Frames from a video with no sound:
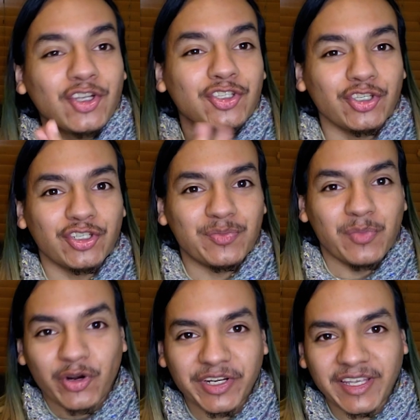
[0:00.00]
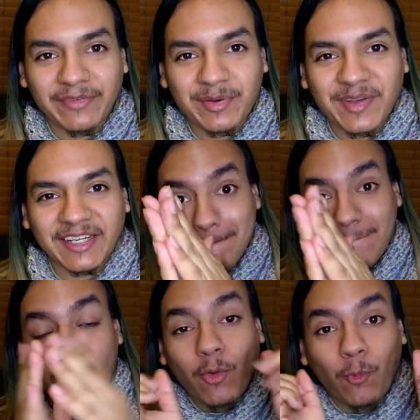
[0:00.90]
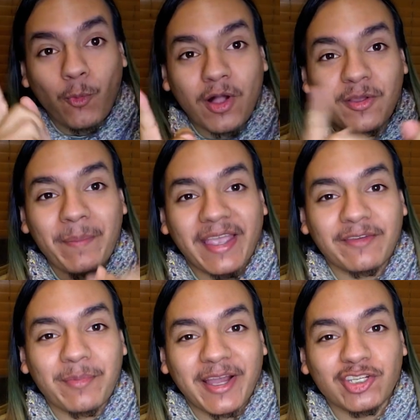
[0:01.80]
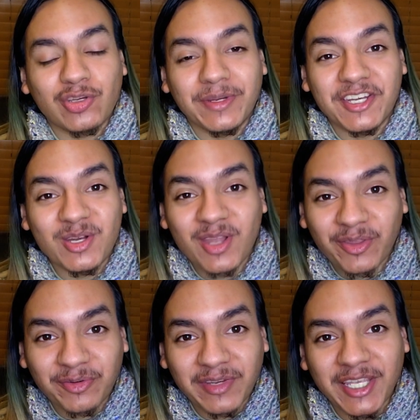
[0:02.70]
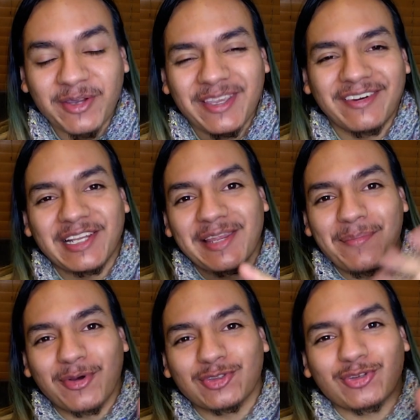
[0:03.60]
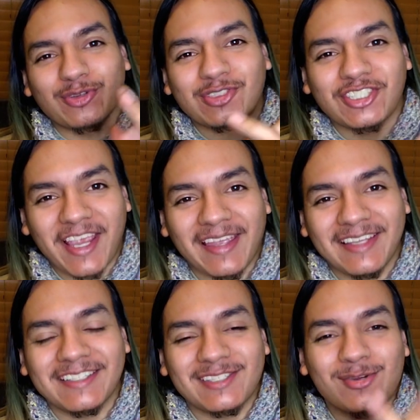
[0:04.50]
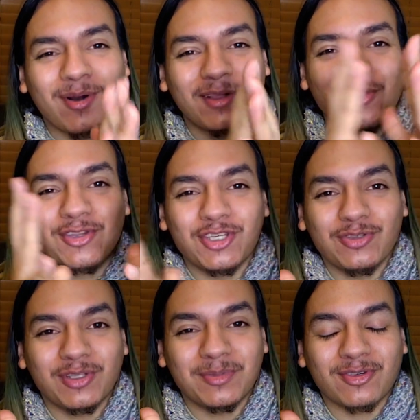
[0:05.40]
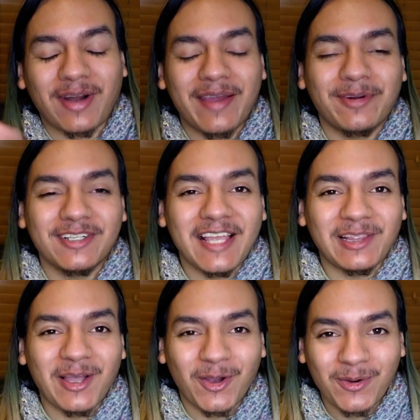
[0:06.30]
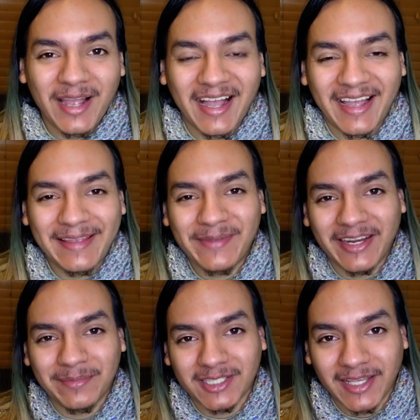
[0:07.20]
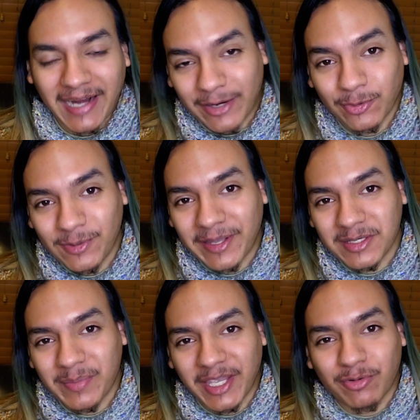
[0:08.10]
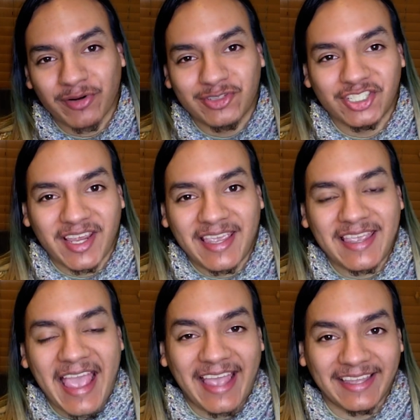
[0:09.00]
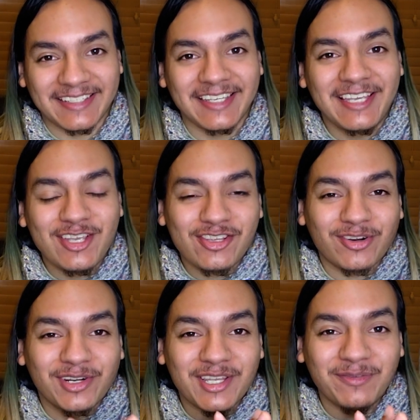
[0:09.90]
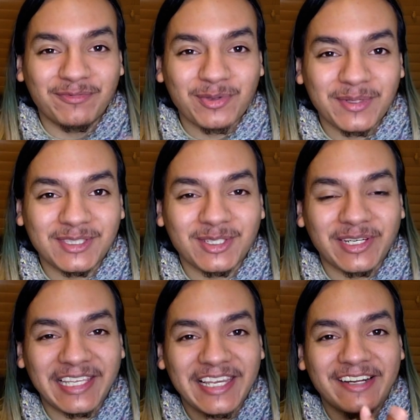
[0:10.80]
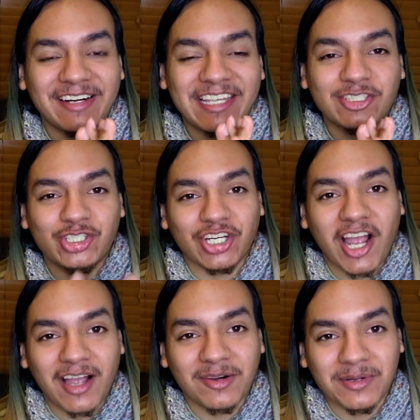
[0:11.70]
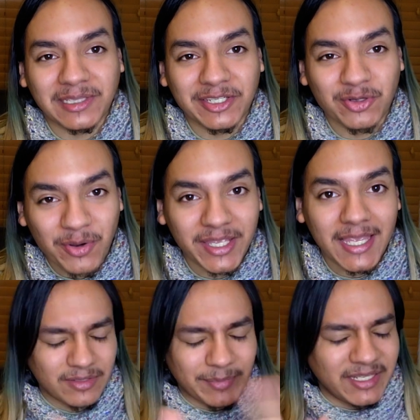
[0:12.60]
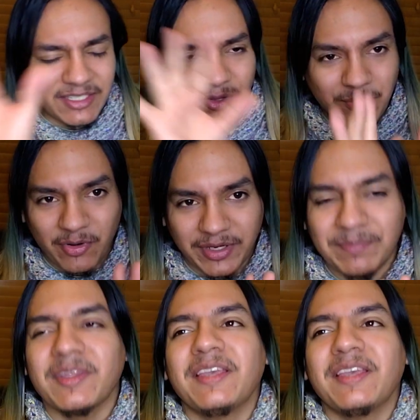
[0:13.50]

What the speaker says: Good morning, everybody. Welcome back, everybody, to another video here at Limon's Crochets. To all of the new subscribers, hello, hi, my name is Gerardo. I am a crochet and yarn influencer here in Chicago, Illinois. So I'm going to get to the point.